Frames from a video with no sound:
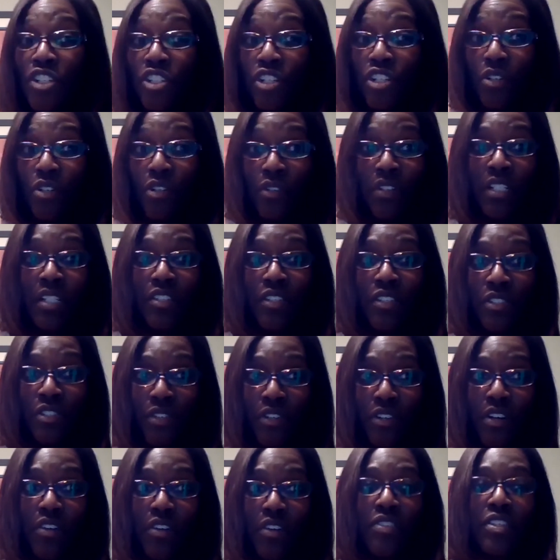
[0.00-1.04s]
functional
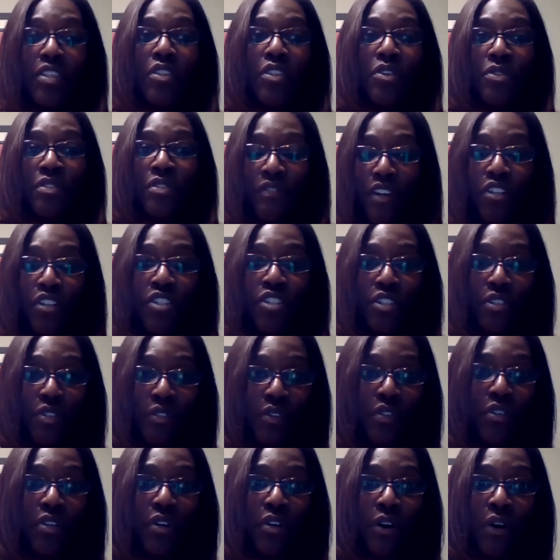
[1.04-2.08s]
concerns and those
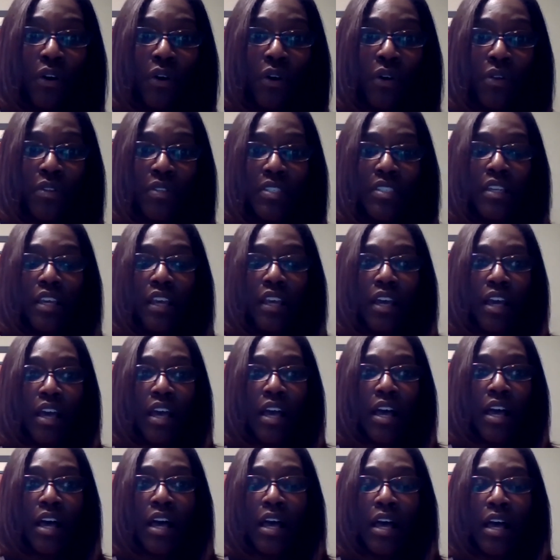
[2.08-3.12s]
functional goals.
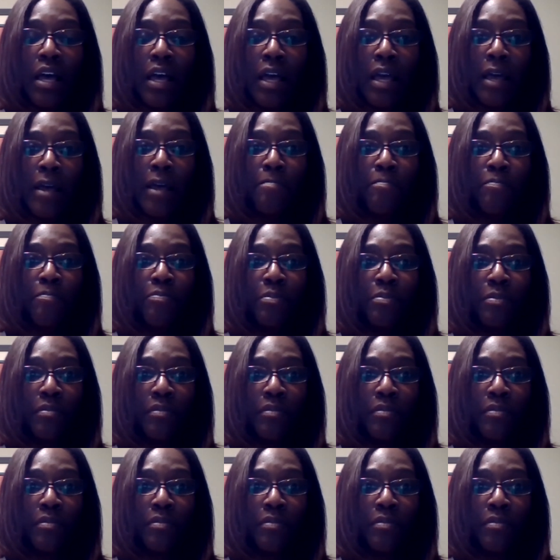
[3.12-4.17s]

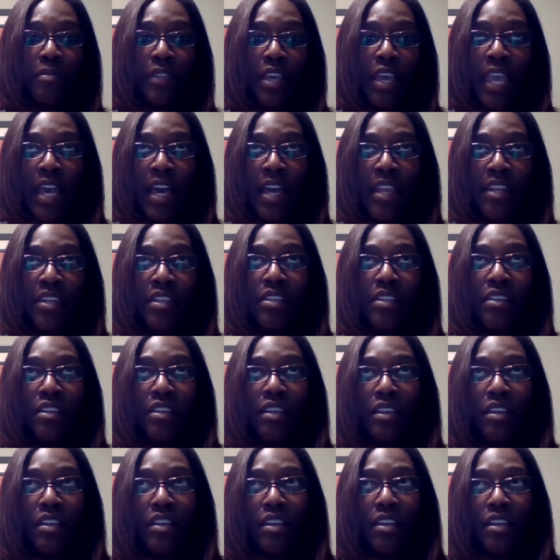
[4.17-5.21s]

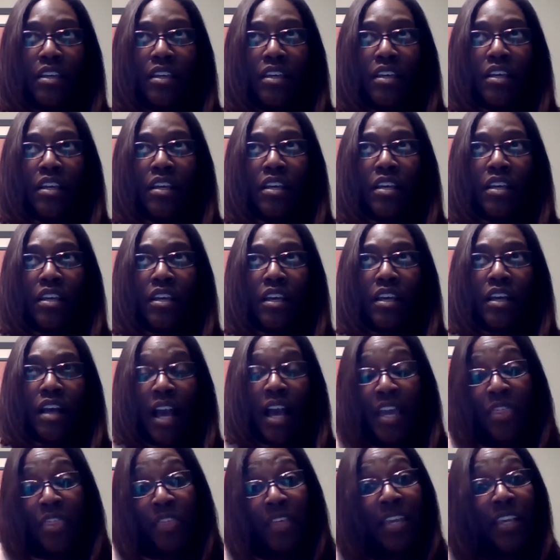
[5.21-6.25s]
And
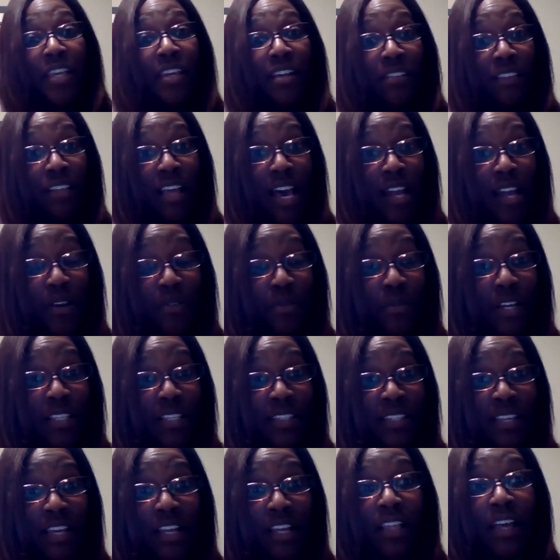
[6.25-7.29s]
I think in a lot of
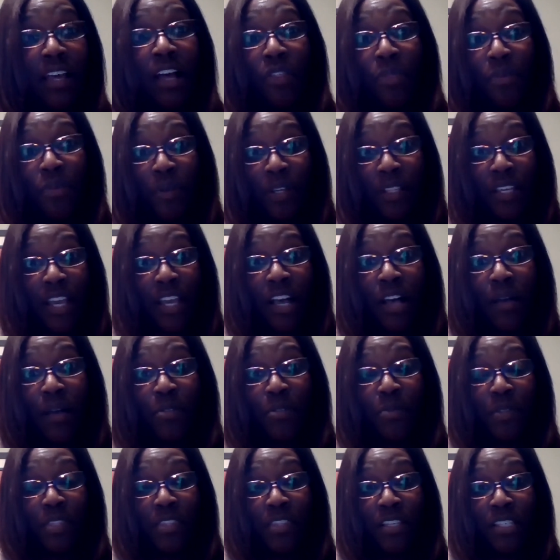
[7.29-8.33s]
ways, telehealth really
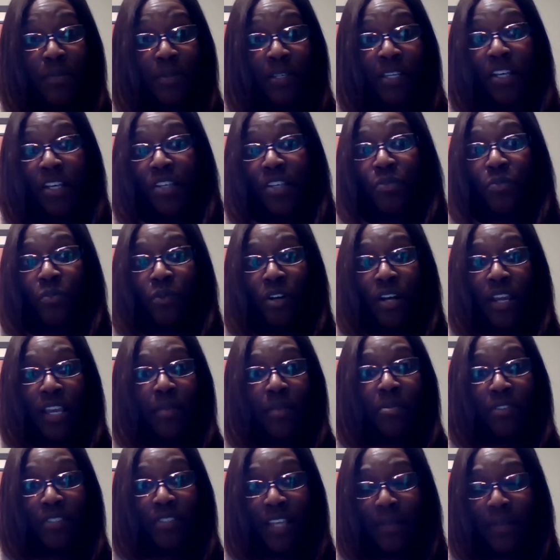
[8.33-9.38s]
helps with this because we're
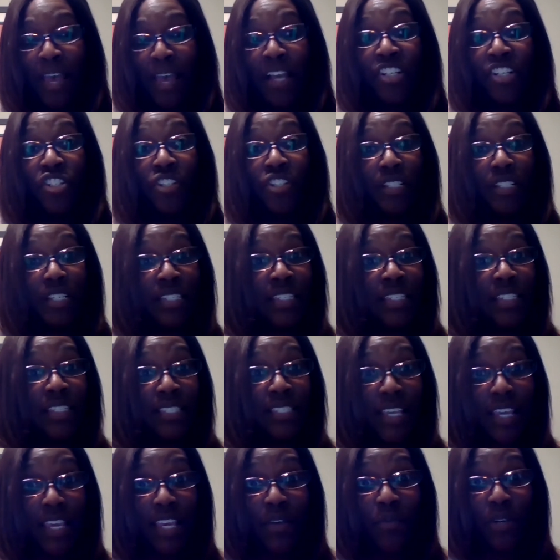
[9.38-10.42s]
able to actually
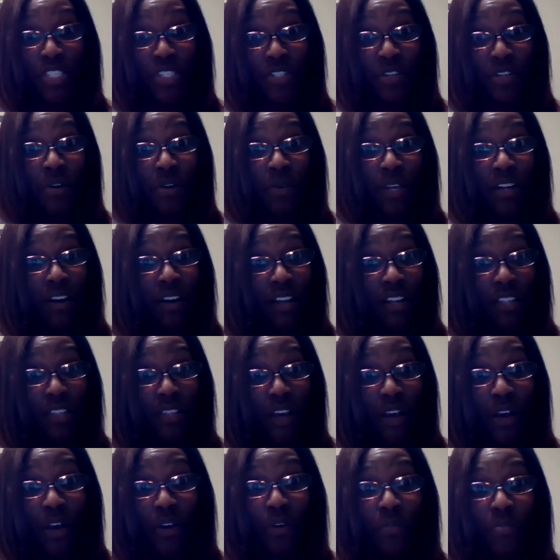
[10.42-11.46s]
see what's going on in
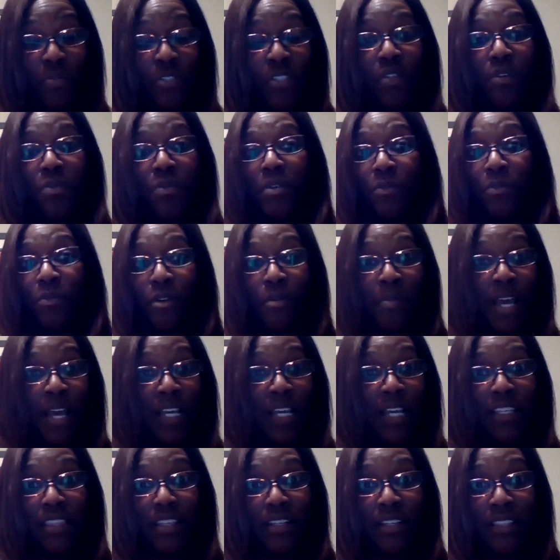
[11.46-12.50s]
the home. So when we're
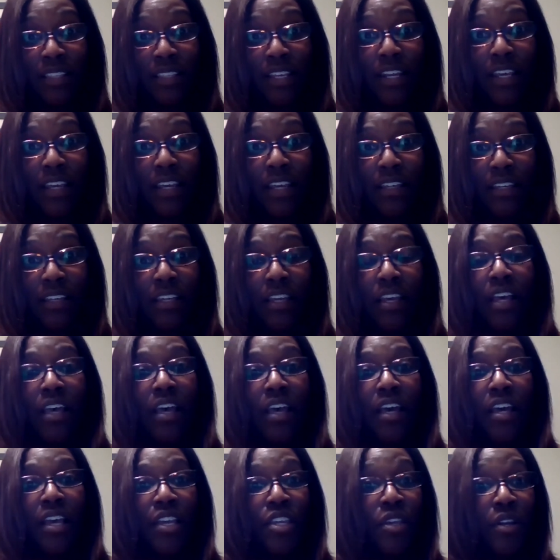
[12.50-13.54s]
back in the clinic,
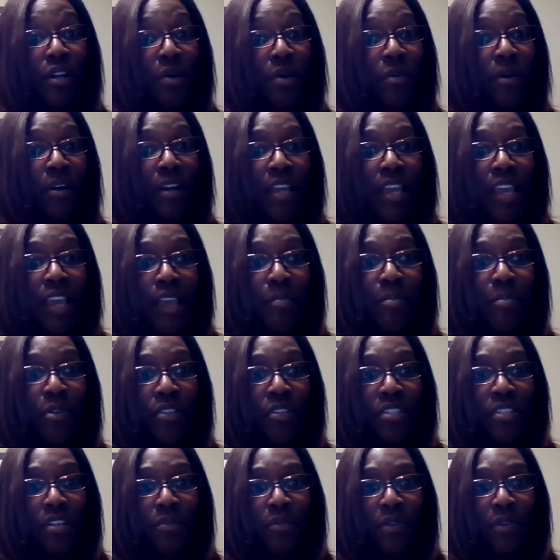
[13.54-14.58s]
we're
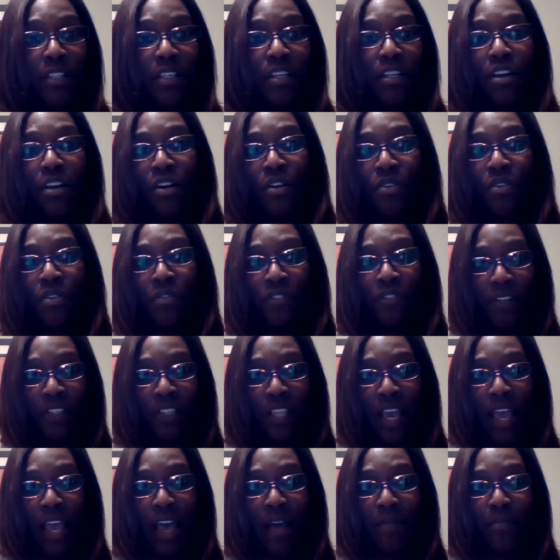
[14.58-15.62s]
able to really
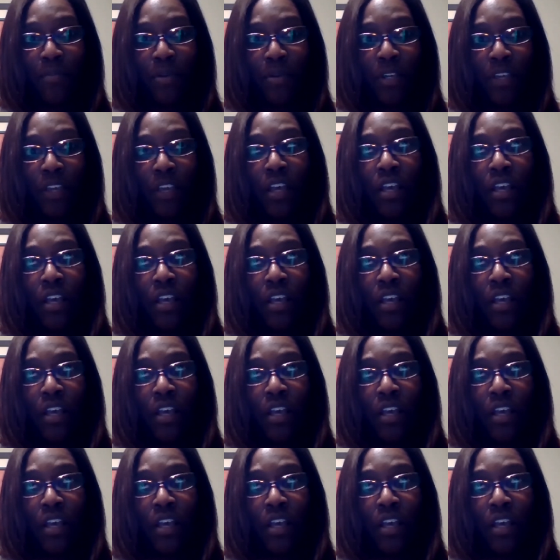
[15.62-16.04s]
overlap